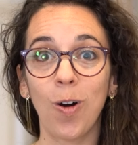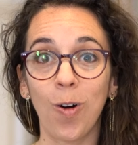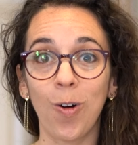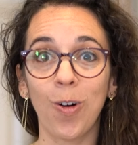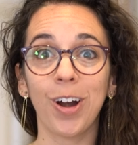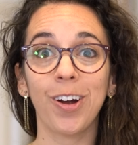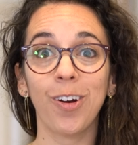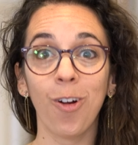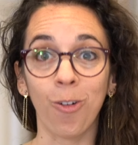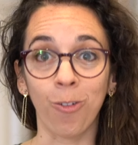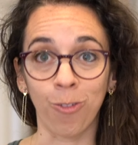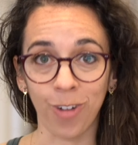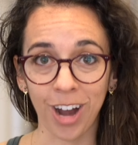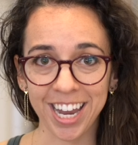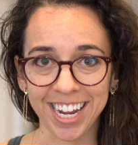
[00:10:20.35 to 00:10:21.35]
or
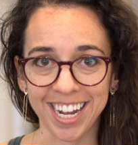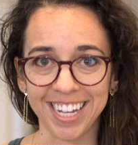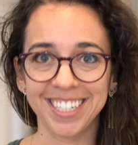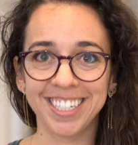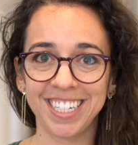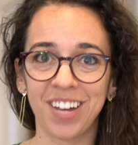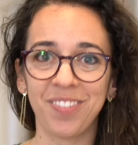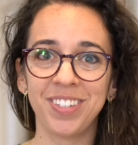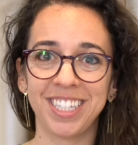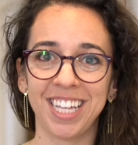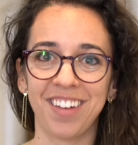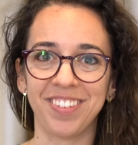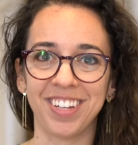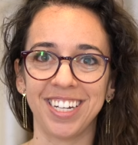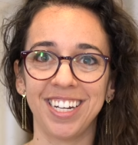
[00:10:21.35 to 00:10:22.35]
ready, step
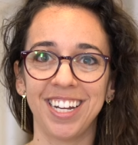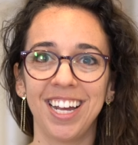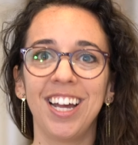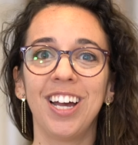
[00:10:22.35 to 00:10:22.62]
7.